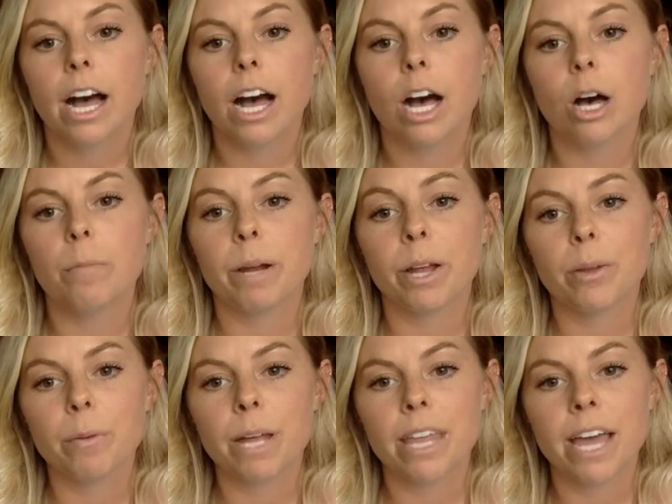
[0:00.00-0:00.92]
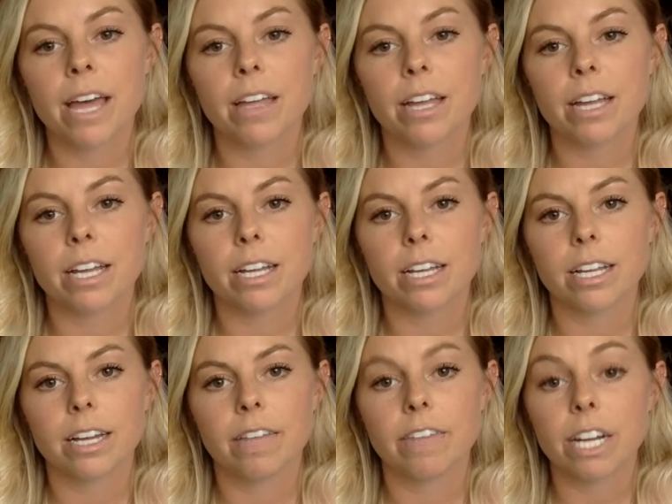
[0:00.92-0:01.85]
Another way that it
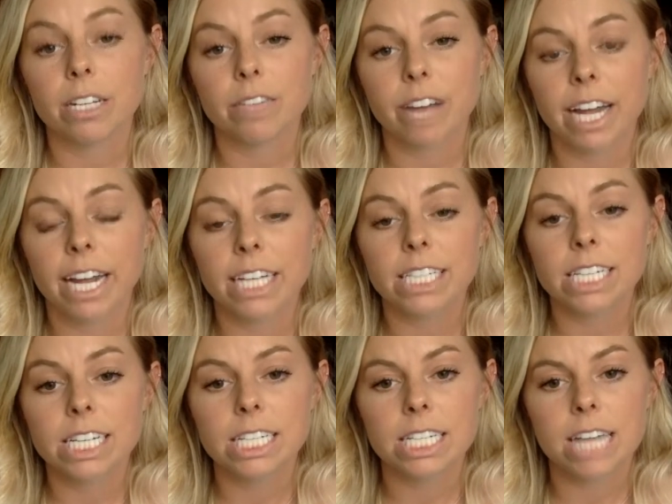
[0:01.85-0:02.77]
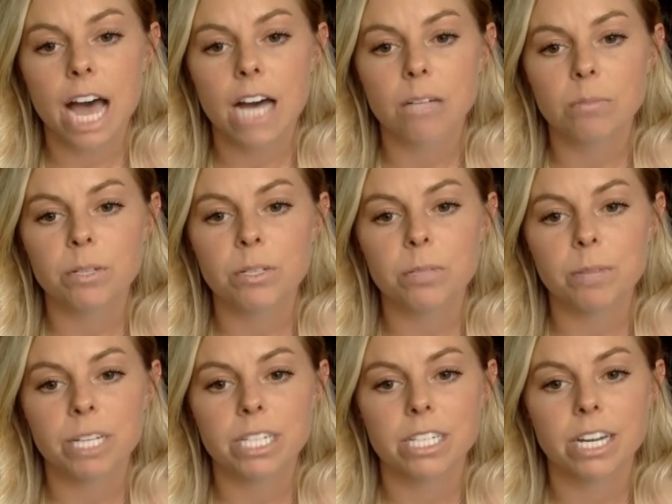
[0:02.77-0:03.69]
can affect finances is that hospitals
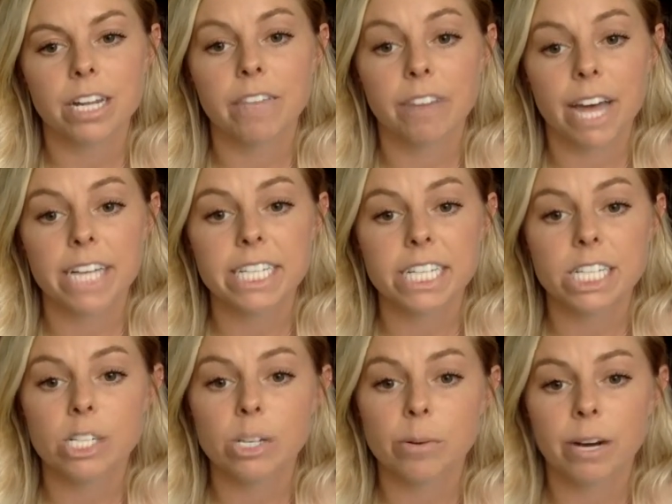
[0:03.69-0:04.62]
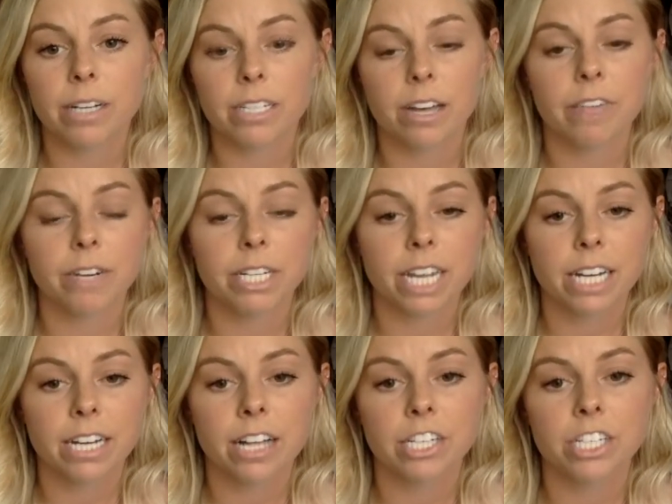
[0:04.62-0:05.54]
must invest in newer software and
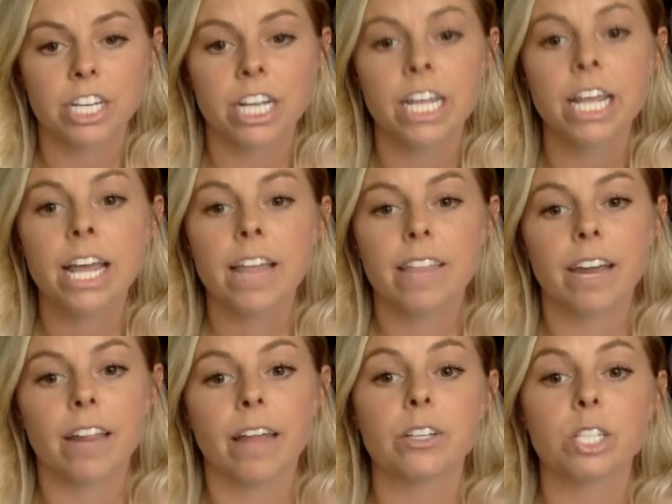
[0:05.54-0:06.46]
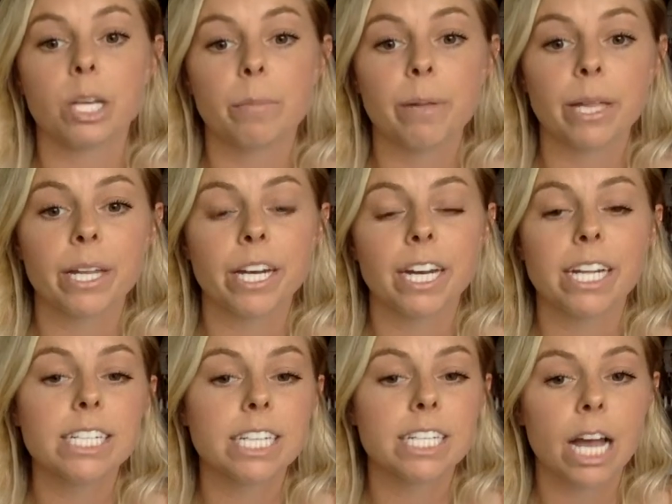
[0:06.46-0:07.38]
technology that allows the ability to
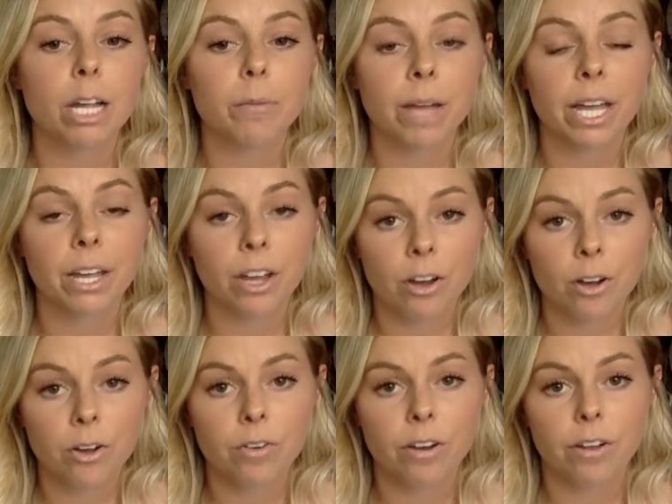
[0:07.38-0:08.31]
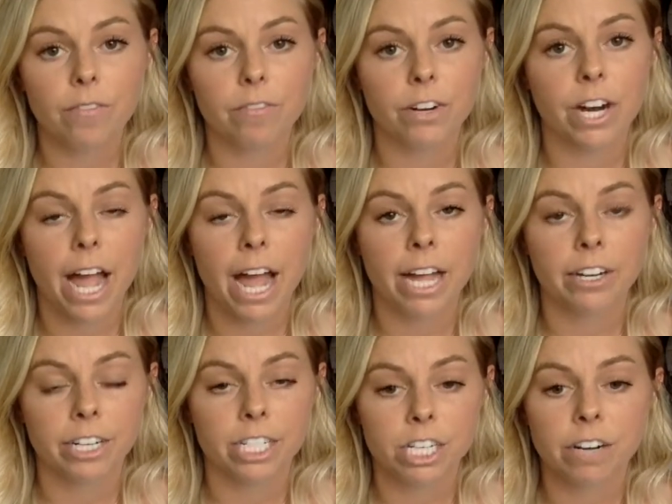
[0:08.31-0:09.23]
easily document and code for
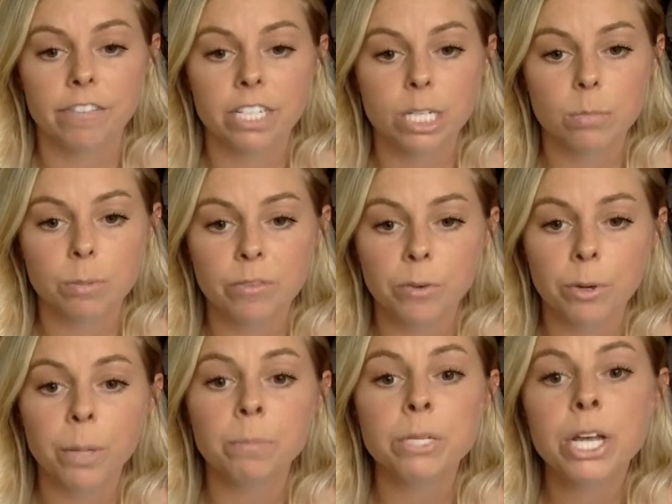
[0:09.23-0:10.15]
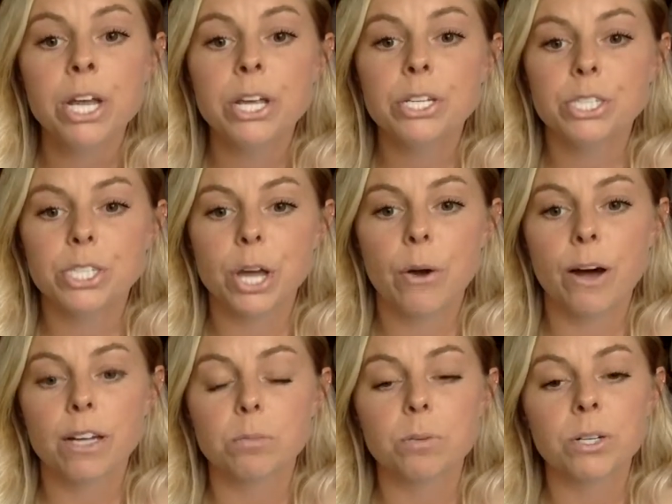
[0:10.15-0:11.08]
accurate services performed. So a
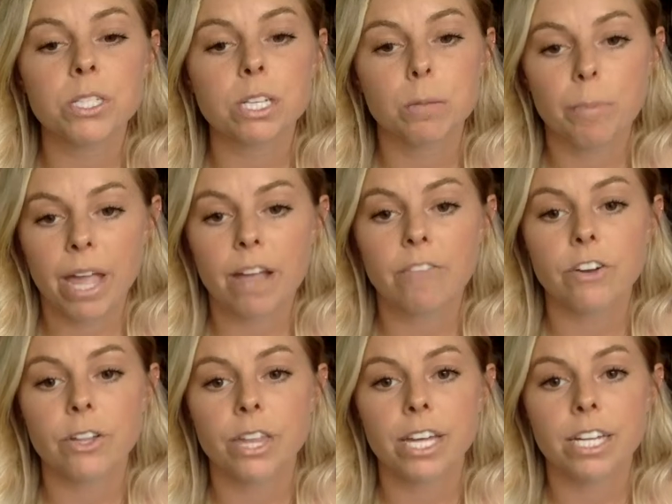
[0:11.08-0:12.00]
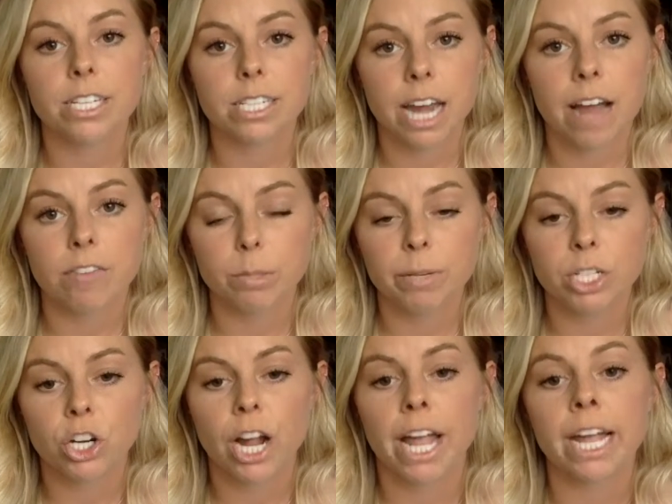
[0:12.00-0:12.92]
hospital has to pay for the staff to be
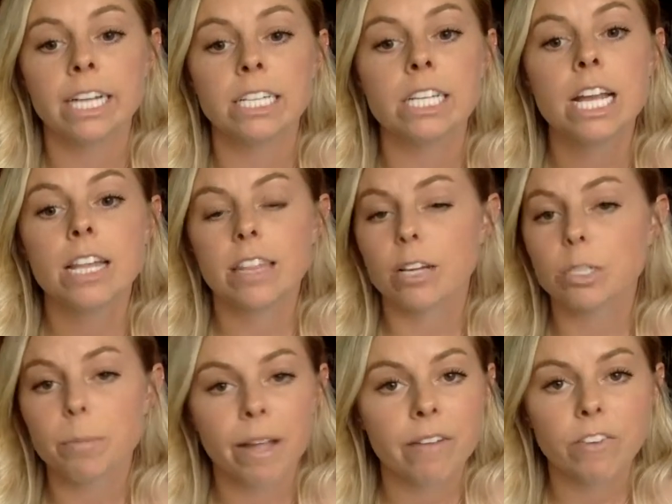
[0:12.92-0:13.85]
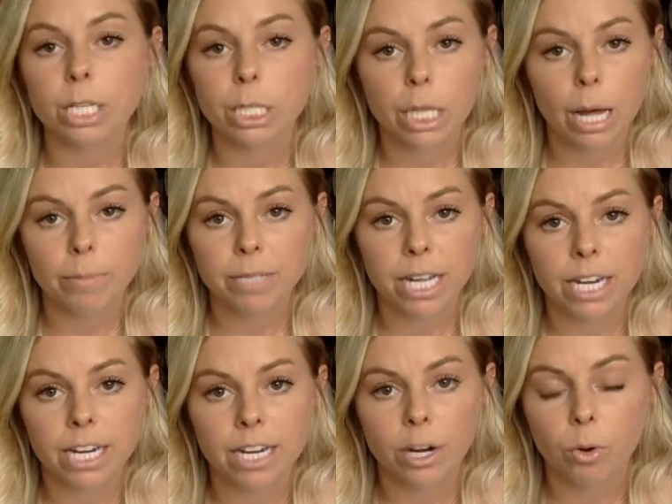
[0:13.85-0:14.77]
trained. They have to pay for this
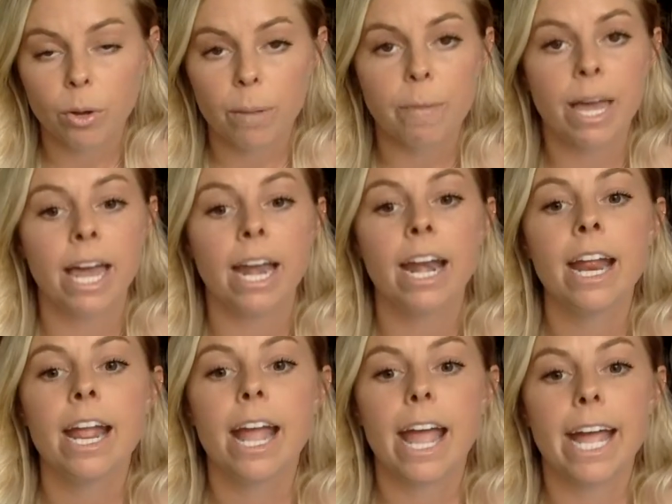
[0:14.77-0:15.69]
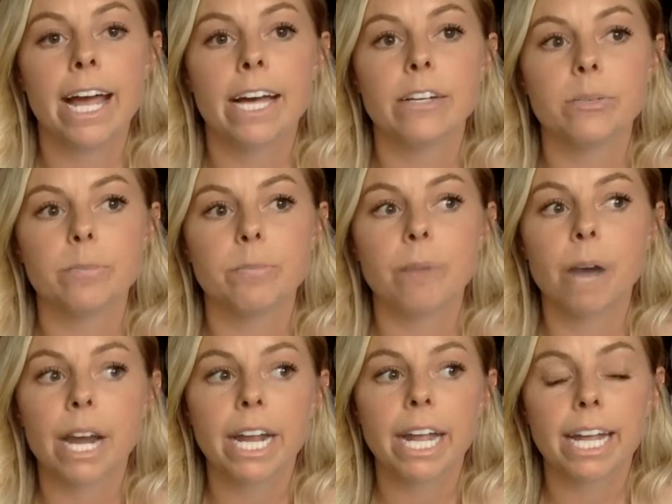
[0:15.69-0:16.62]
updated equipment, and
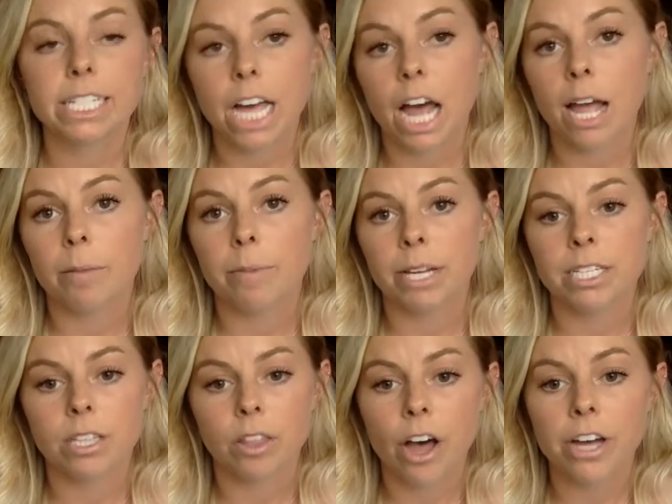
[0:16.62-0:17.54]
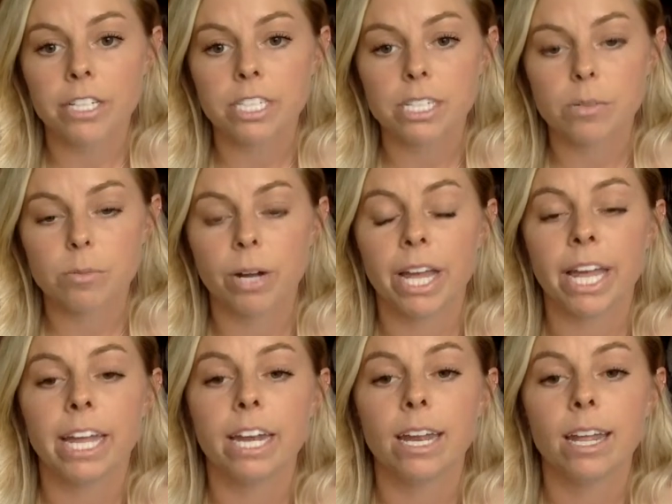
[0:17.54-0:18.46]
money and time is lost
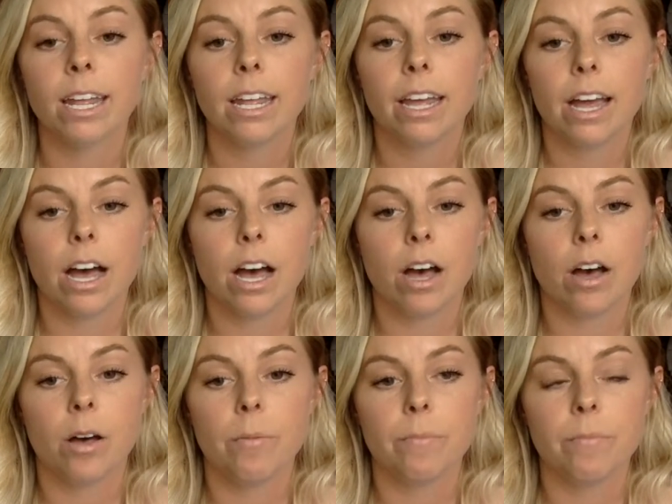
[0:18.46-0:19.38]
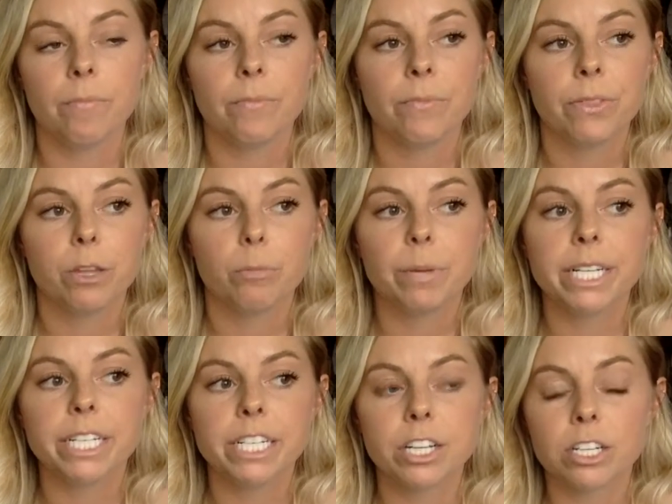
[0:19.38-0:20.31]
when
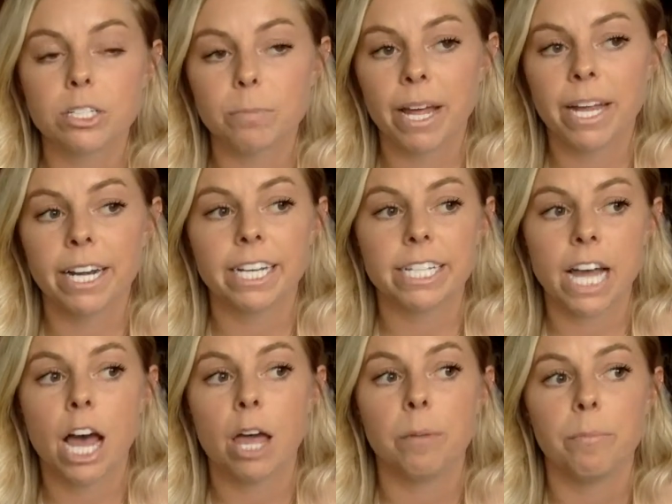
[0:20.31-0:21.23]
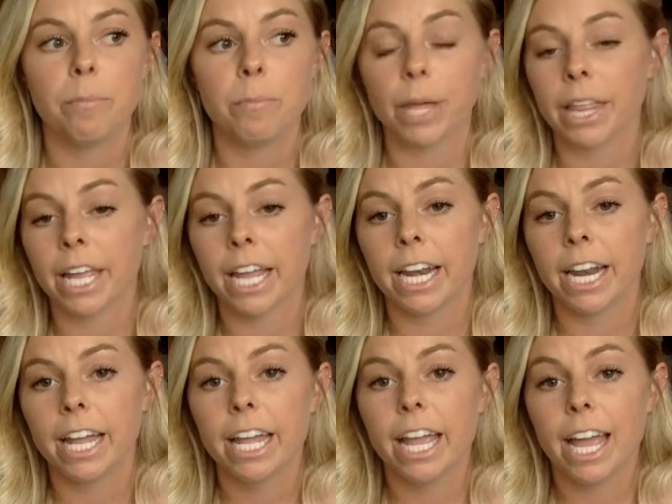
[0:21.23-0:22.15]
PTs are spending time
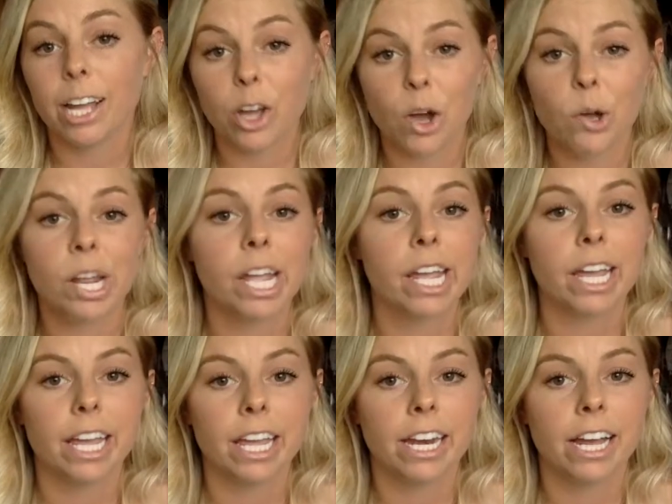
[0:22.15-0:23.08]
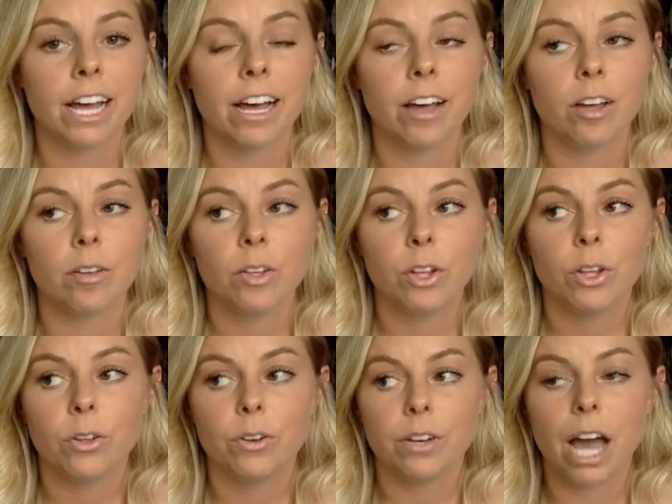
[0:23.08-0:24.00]
billing and coding in a
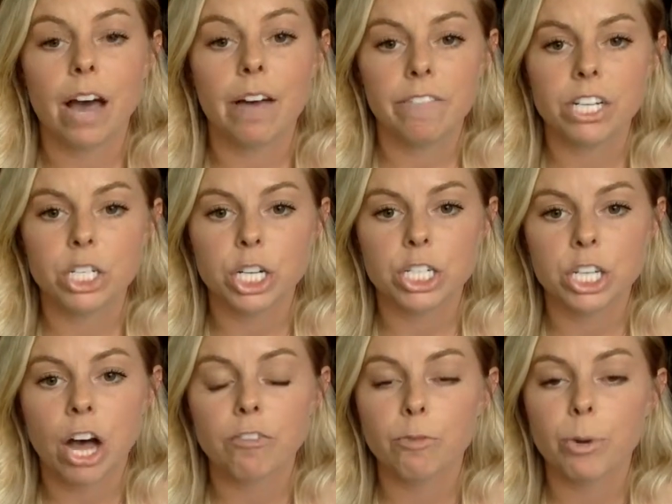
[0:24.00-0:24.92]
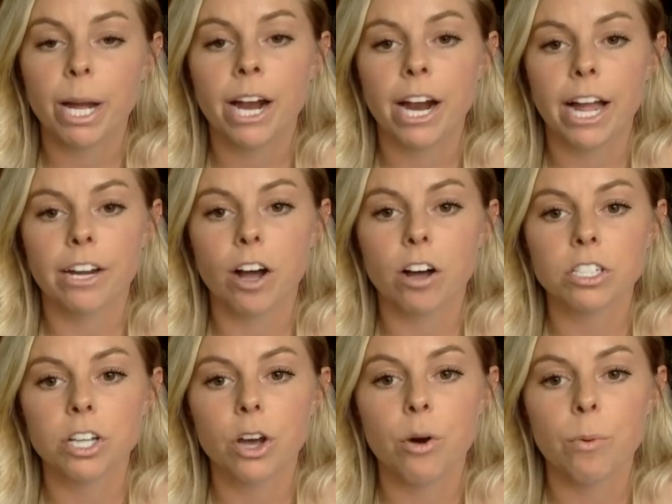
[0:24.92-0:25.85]
not efficient software, and
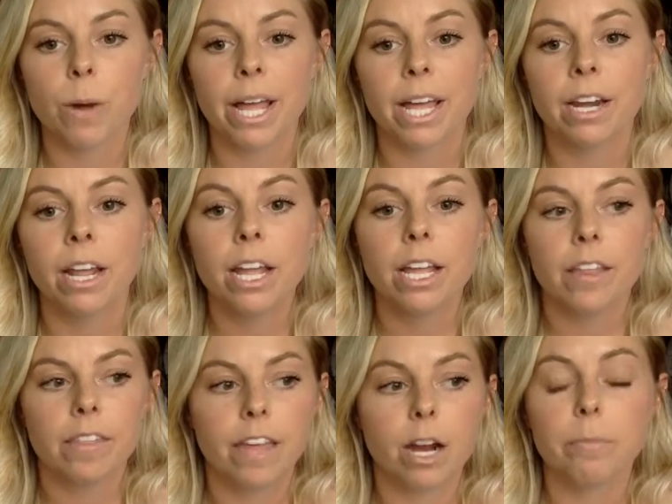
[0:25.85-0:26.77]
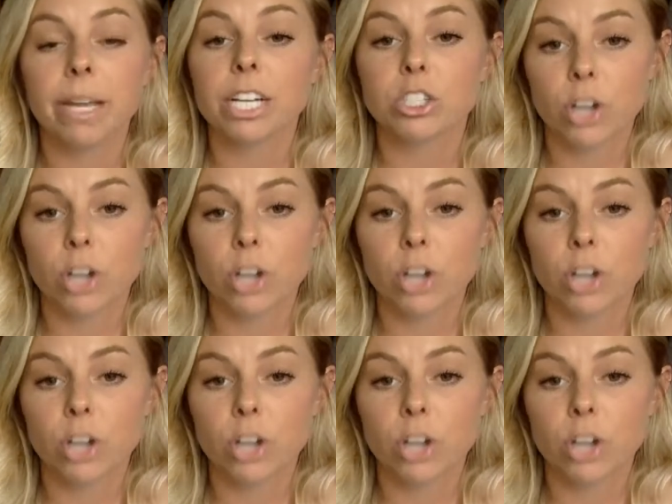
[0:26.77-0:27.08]
also when they are being